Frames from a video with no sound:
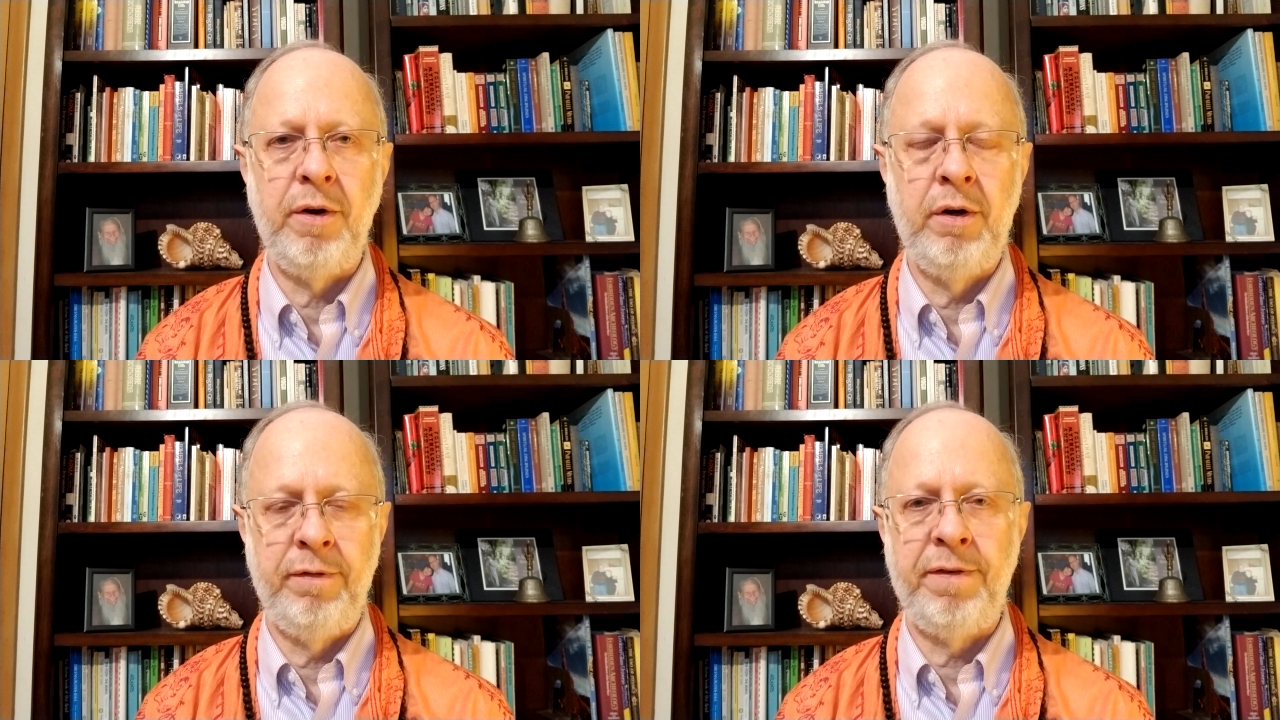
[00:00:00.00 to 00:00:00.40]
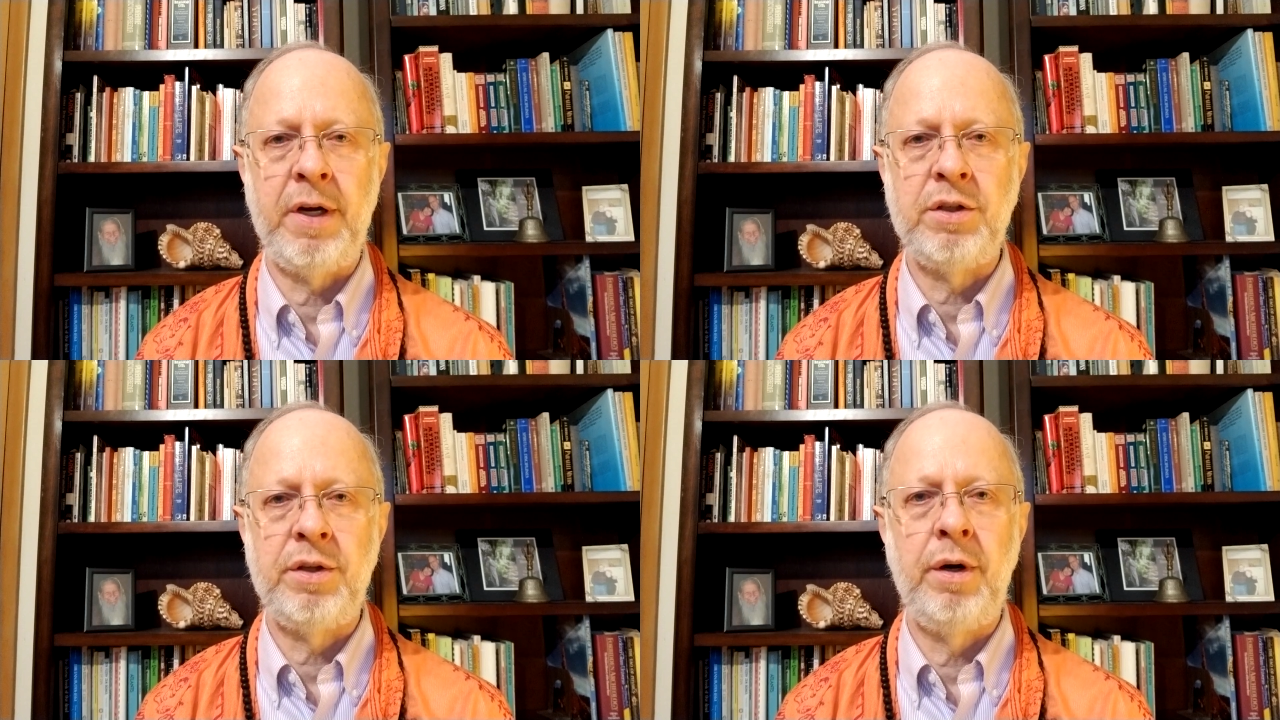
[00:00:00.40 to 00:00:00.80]

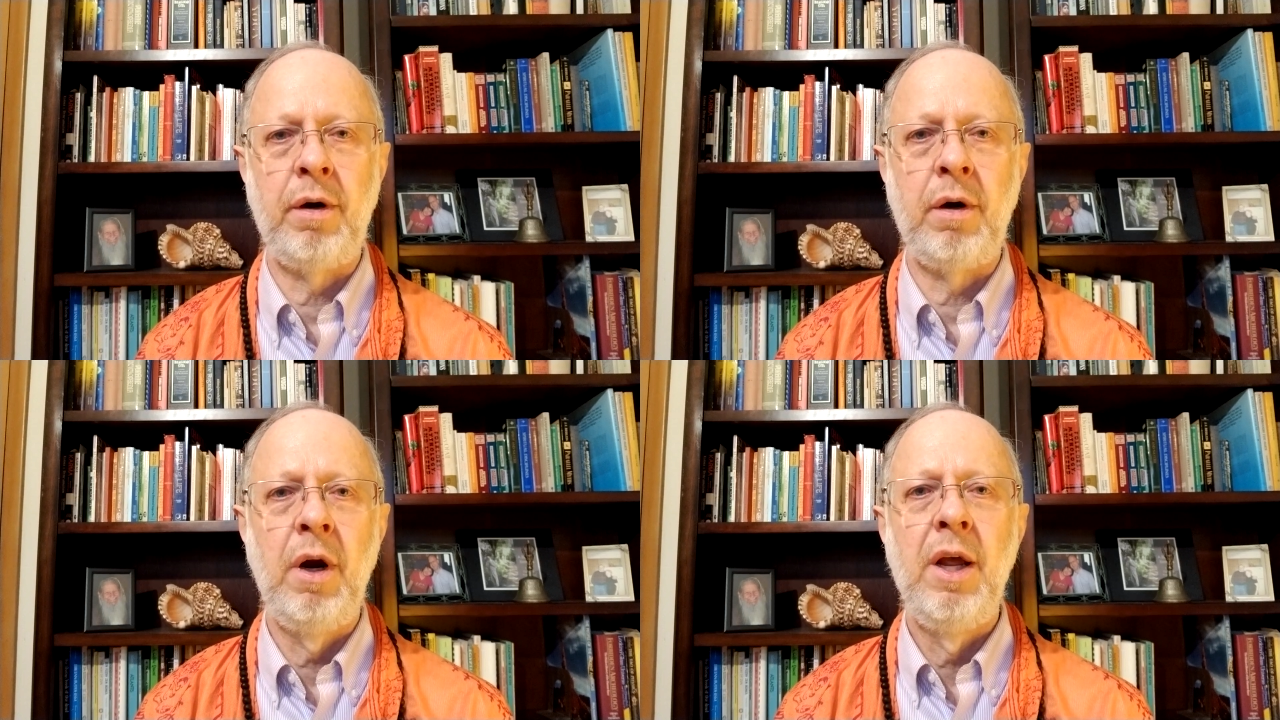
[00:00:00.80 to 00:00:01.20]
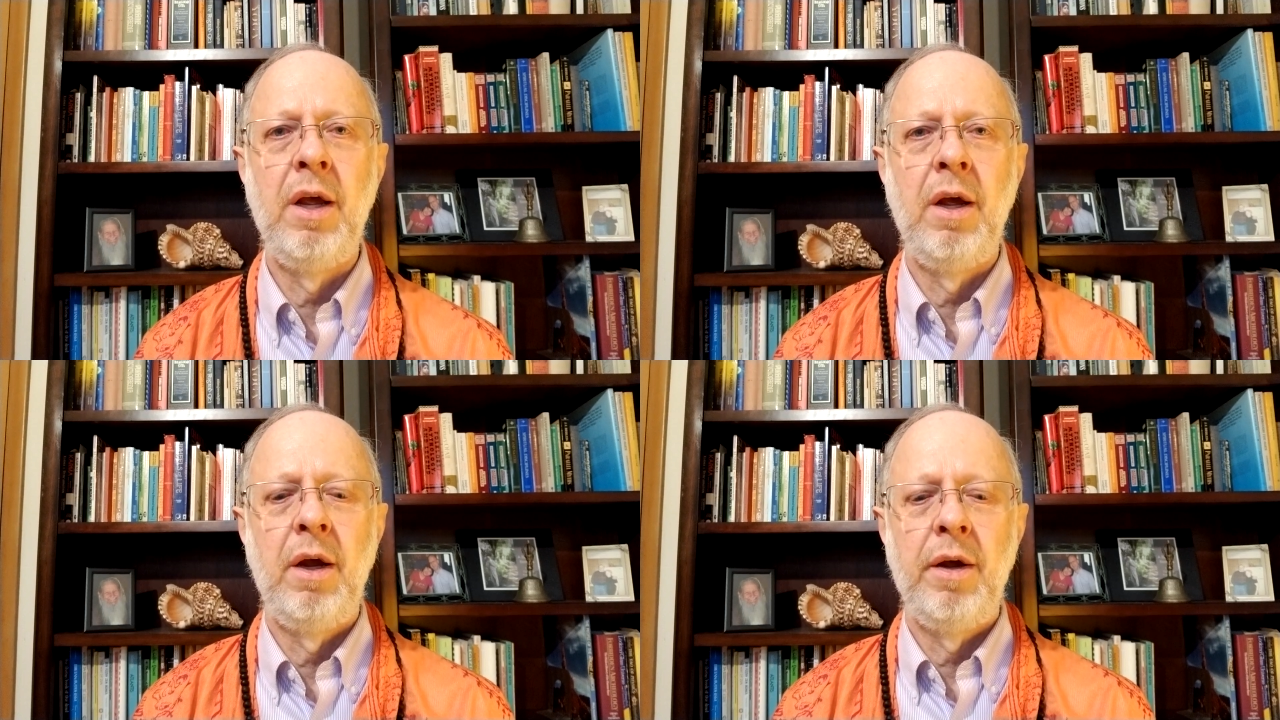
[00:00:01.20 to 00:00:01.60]
affects their
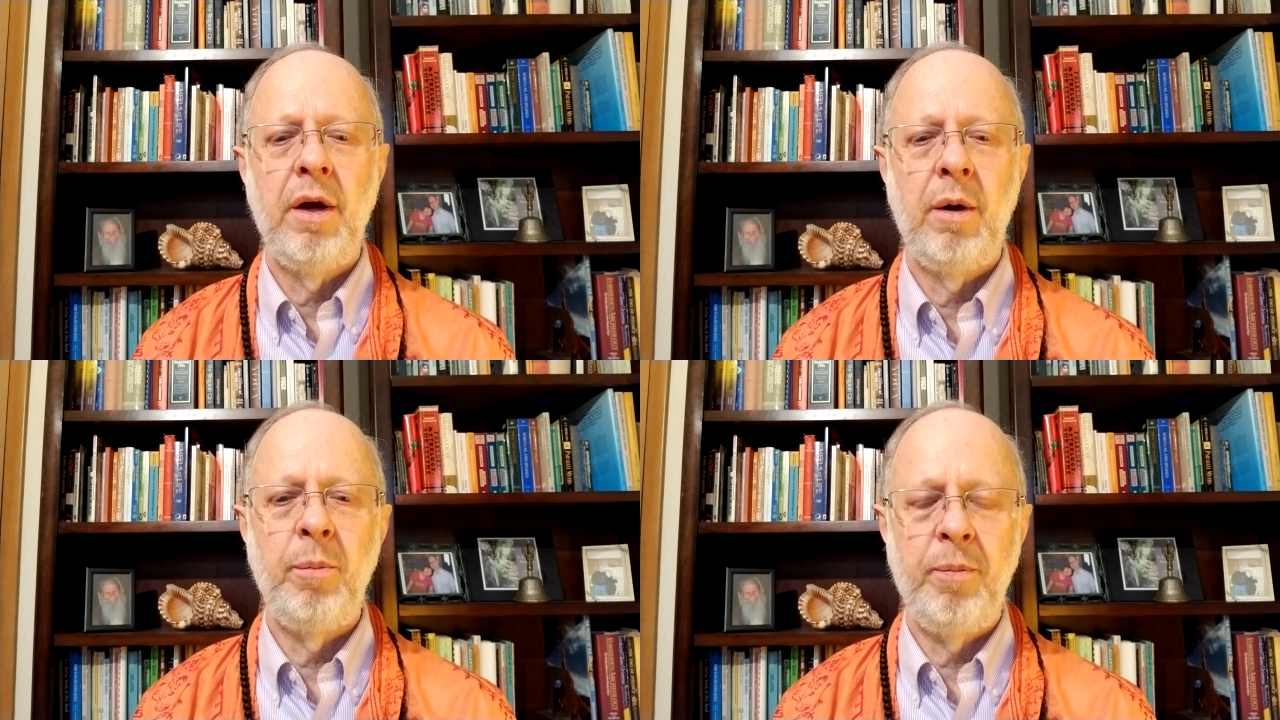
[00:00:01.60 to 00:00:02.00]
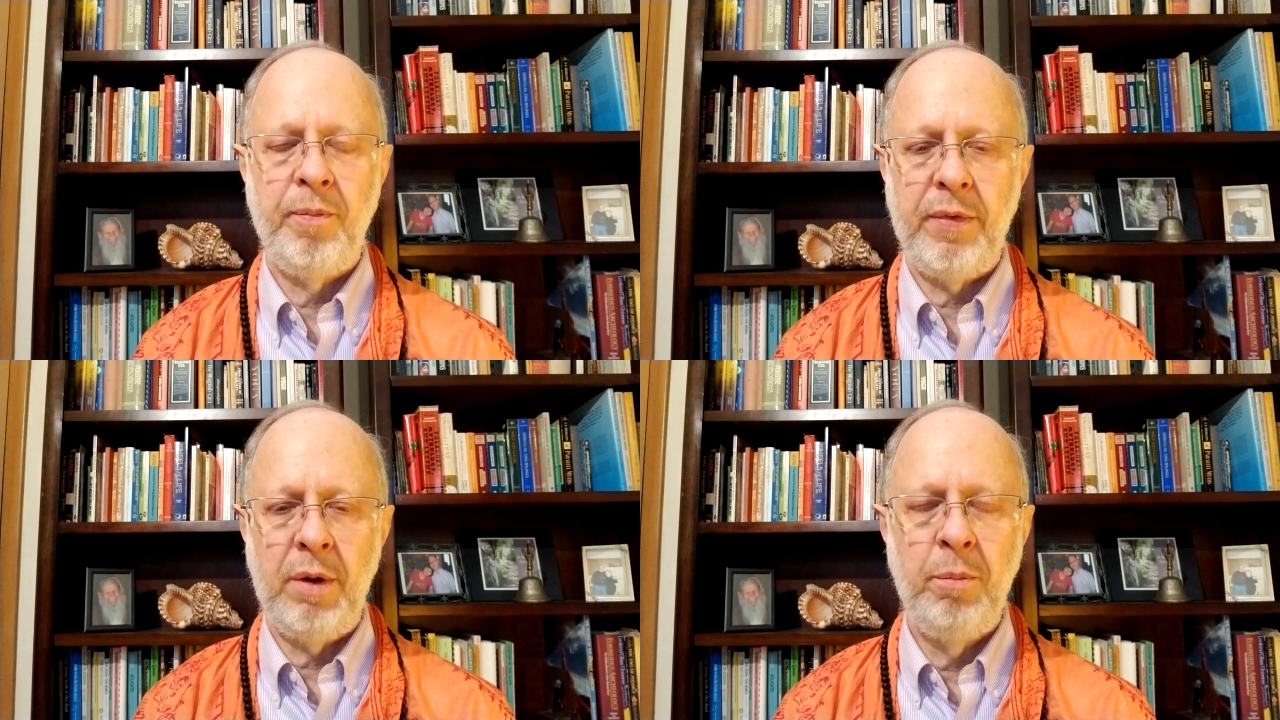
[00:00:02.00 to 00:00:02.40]

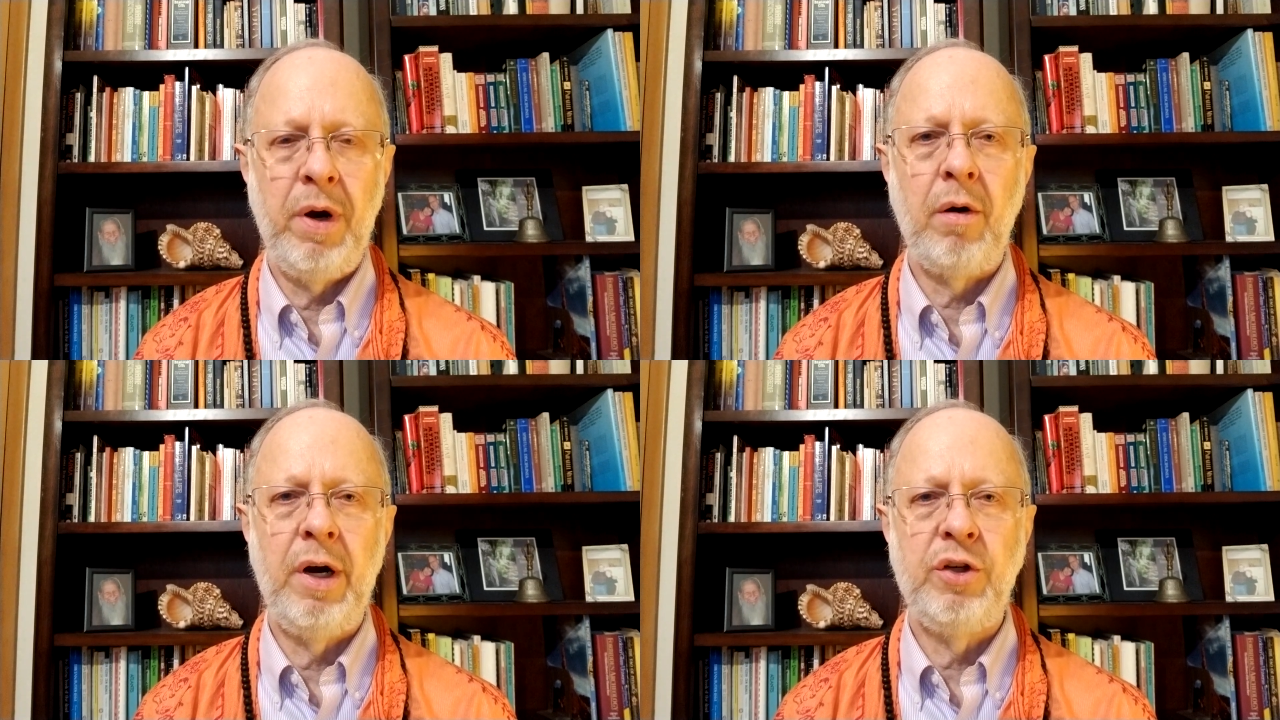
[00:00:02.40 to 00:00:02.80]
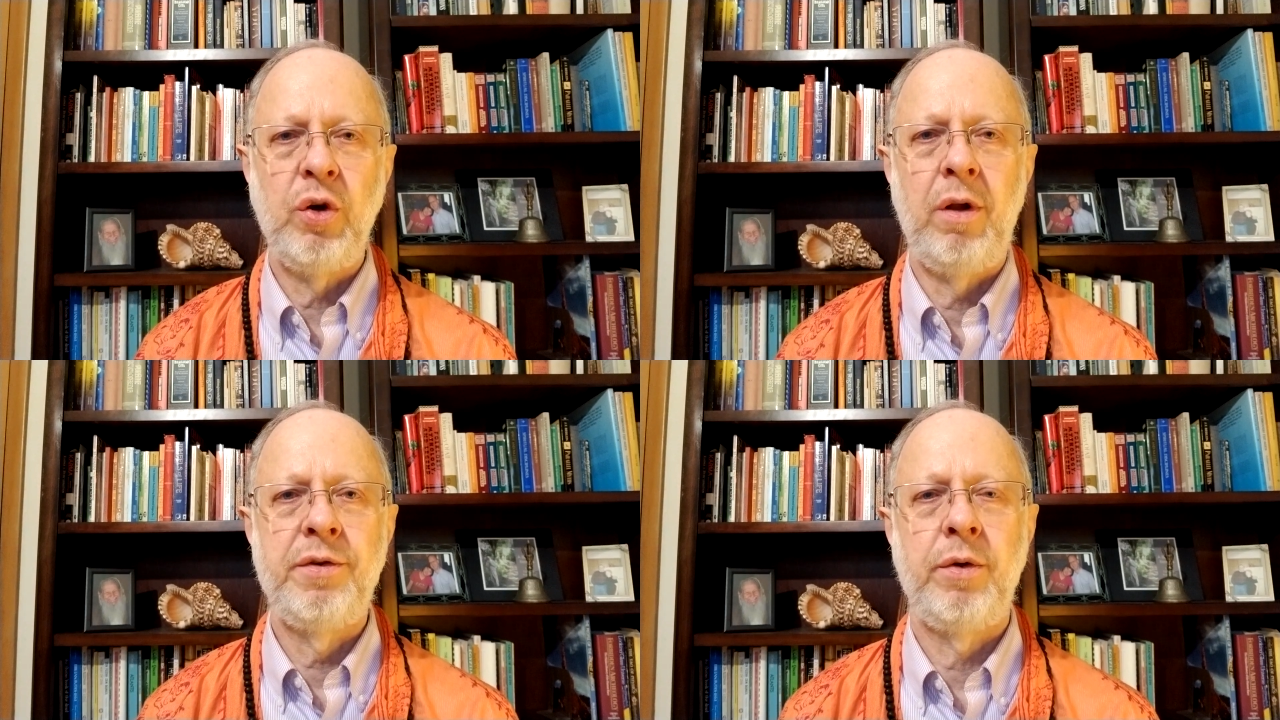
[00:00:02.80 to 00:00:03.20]
marriage
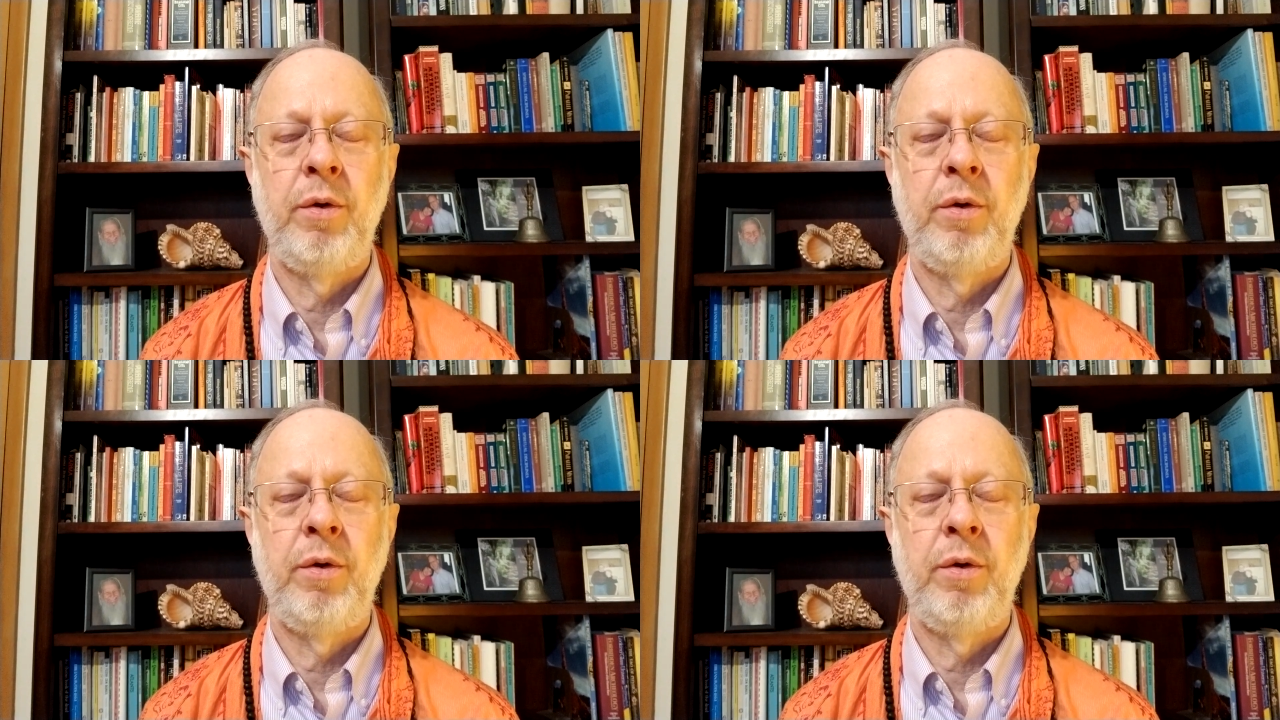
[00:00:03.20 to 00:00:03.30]
also.